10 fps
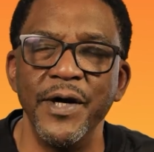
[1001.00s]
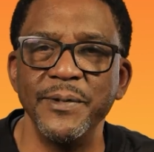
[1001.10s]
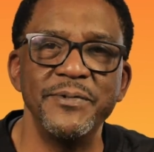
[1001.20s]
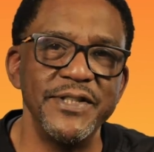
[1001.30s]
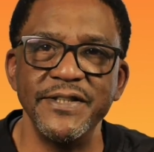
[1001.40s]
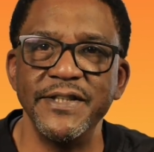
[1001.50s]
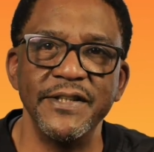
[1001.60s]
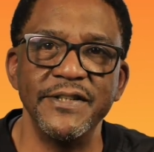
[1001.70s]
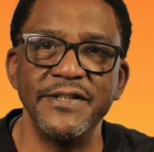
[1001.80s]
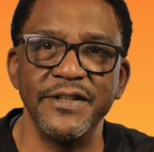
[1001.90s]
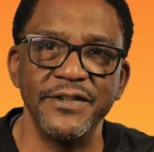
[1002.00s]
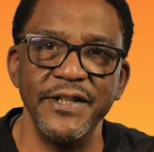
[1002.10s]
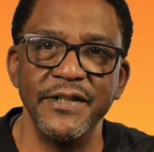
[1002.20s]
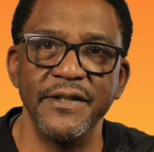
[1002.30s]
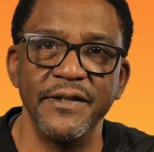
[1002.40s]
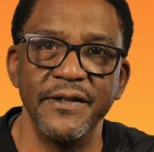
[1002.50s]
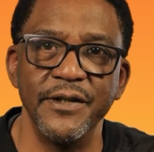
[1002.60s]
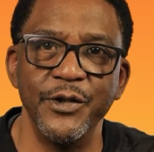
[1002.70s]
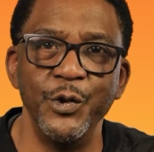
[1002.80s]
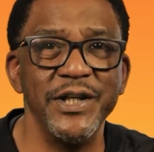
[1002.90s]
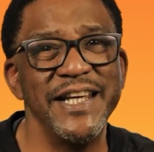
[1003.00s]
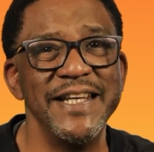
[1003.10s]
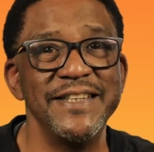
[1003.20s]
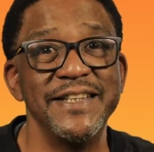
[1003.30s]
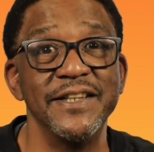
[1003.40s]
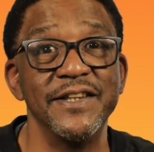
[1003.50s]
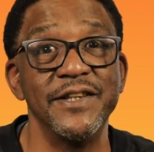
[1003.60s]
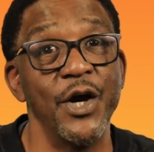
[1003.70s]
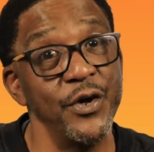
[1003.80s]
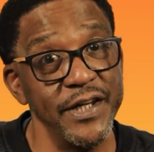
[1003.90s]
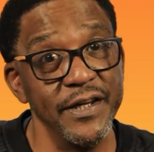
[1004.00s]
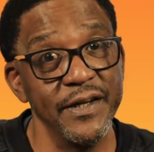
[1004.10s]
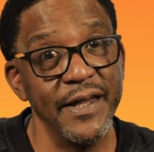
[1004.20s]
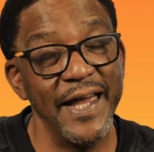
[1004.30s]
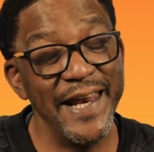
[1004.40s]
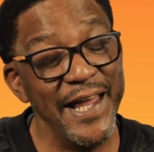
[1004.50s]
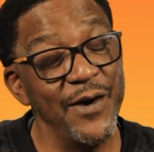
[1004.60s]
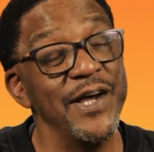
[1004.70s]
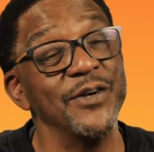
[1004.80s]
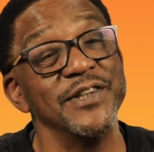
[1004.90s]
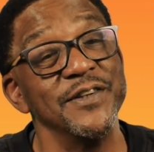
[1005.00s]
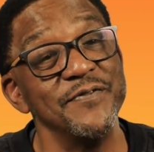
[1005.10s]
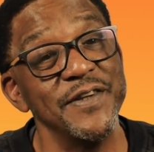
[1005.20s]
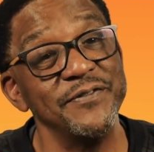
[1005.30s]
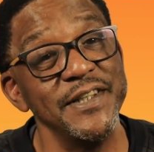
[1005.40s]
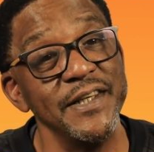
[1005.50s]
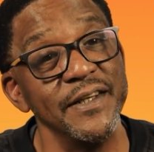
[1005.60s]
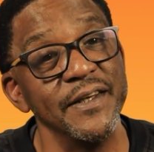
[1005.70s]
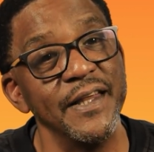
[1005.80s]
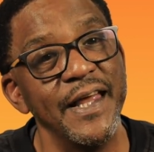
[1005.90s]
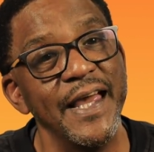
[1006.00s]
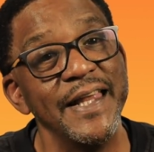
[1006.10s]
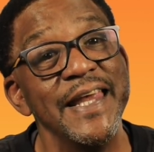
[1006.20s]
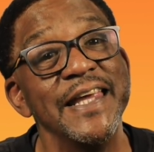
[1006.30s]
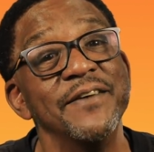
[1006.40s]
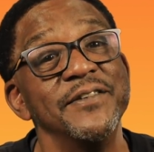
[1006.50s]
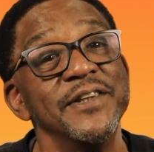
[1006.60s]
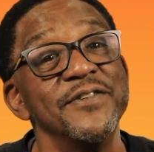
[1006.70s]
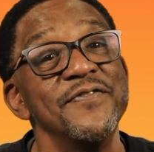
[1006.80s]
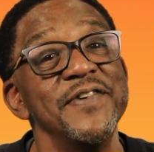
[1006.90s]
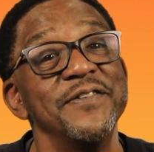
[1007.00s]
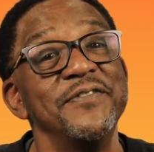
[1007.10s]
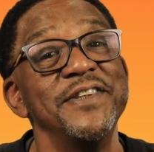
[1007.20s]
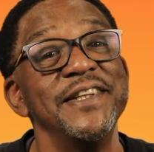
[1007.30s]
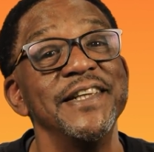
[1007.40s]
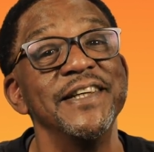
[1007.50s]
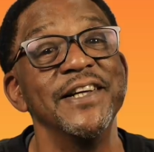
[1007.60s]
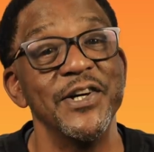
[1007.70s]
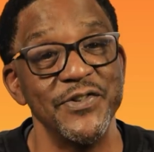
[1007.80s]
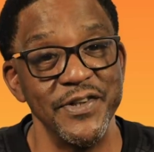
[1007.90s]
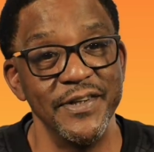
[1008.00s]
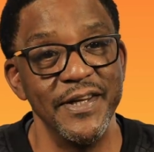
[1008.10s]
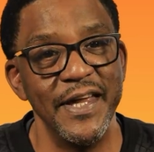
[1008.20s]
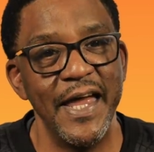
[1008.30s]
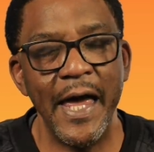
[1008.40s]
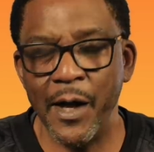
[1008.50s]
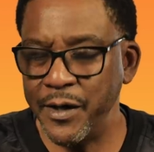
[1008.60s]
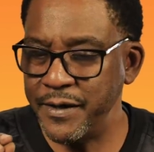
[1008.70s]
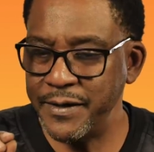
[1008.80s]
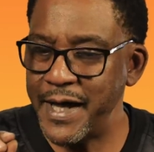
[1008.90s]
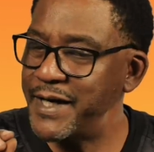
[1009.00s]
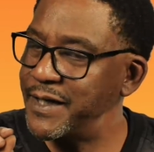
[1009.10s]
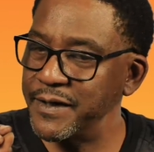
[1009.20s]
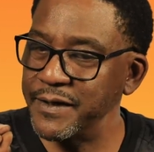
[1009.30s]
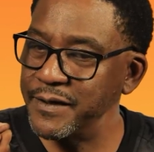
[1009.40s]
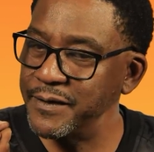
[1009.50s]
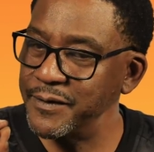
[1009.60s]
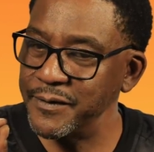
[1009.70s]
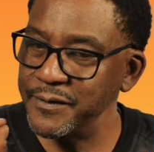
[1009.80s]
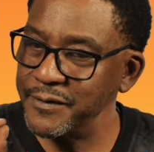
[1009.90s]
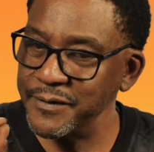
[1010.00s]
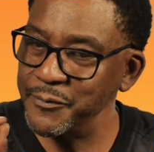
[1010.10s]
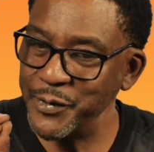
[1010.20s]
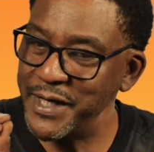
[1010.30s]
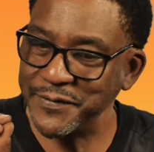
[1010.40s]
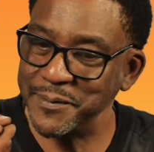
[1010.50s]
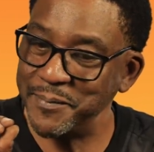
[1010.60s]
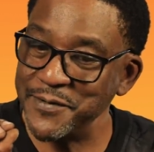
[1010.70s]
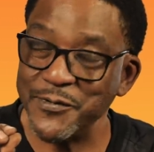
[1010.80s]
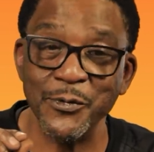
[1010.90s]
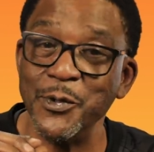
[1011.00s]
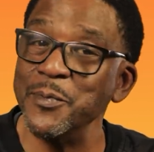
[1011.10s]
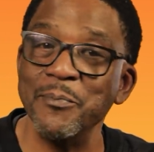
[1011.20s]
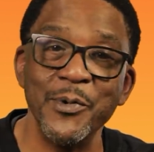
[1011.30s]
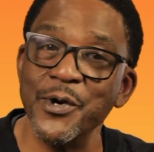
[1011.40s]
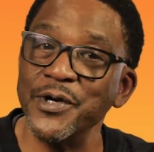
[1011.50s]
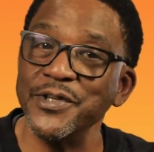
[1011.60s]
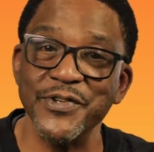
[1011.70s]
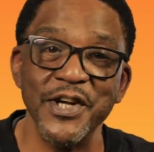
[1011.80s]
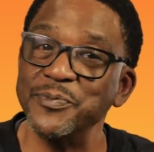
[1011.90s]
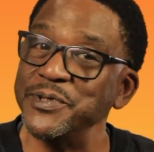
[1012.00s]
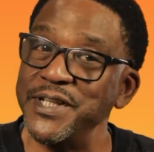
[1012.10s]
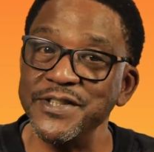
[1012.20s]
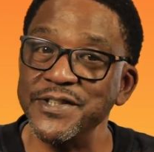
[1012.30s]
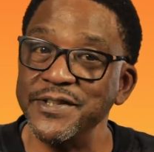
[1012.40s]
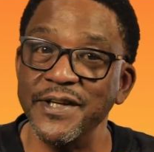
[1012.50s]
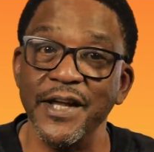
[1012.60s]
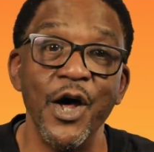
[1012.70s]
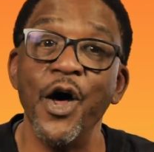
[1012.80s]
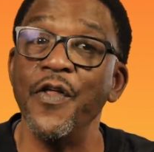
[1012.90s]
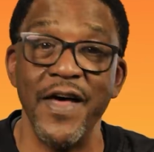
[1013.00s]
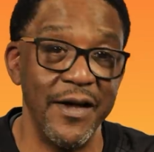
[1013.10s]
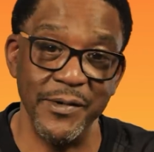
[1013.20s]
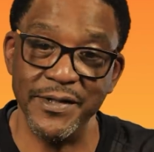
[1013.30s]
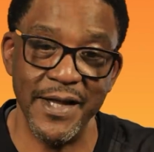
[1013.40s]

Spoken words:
Run DMC is getting 60, Houdini's getting 30, and LL's getting 15. And they're giving us 1,500. And we have to pay for room and board, transportation, and all that with